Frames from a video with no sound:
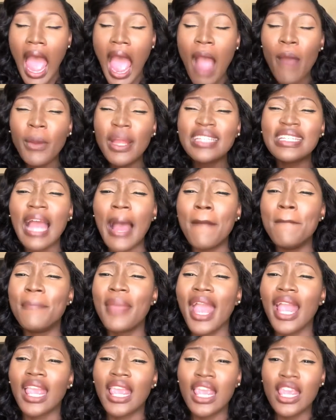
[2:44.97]
And when they are
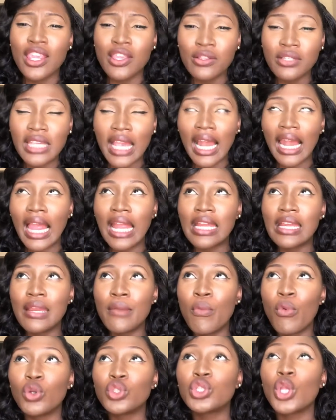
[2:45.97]
begging you, they are like the
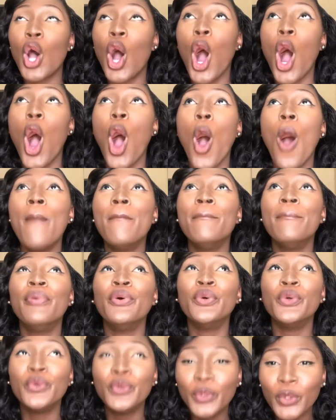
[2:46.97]
most
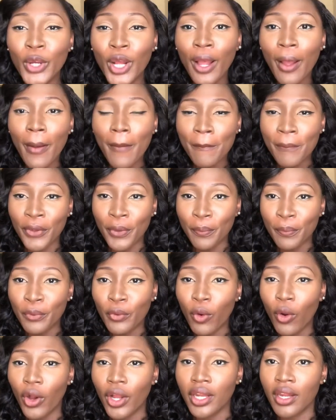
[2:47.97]
humble
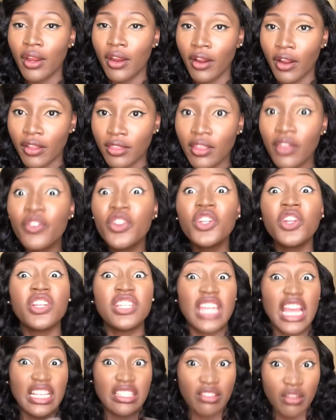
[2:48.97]
people on earth, even though
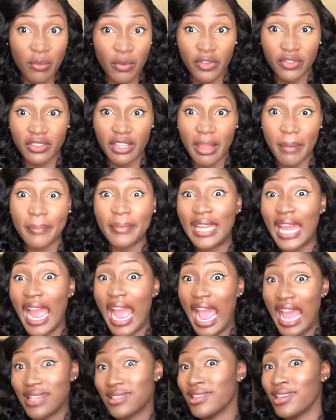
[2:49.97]
there are some of them
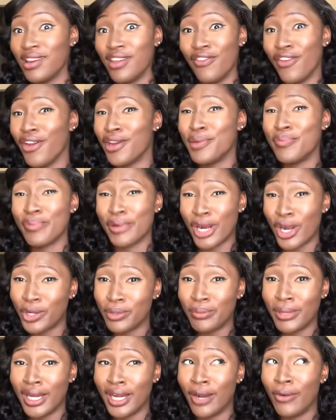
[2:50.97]
that ask in a very
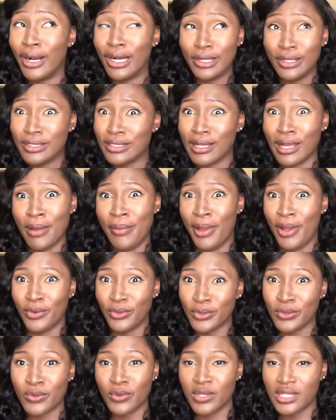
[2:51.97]
proud manner. We're going to talk about
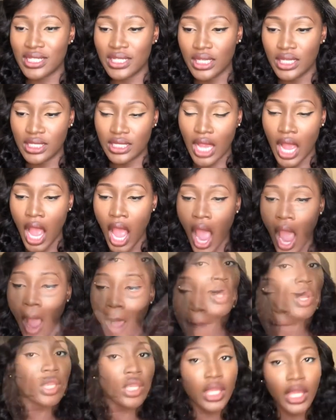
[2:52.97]
those ones later.
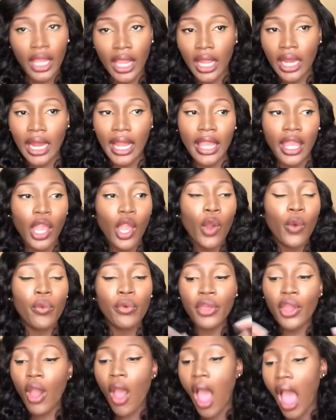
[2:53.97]
It's okay, like,
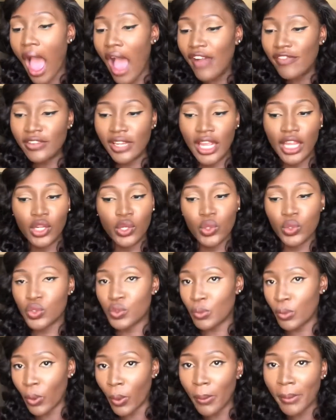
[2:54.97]
we all have like
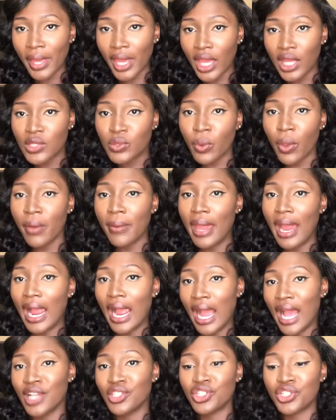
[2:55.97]
those moments where we are
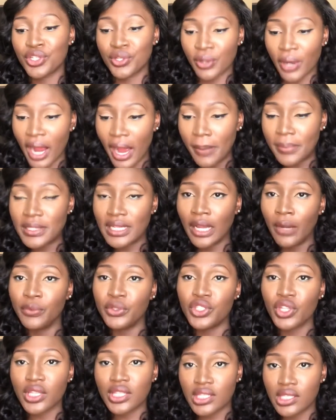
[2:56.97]
cash trapped and
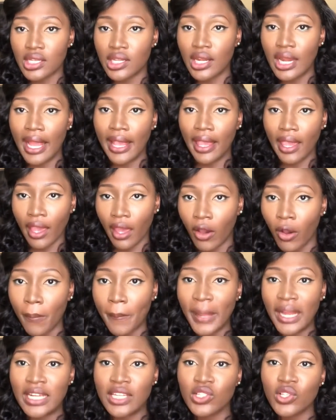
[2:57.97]
we just need like
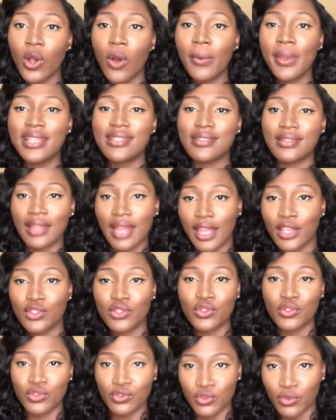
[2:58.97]
help, and it's always
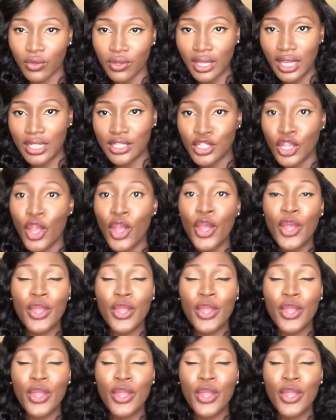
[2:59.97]
nice to know that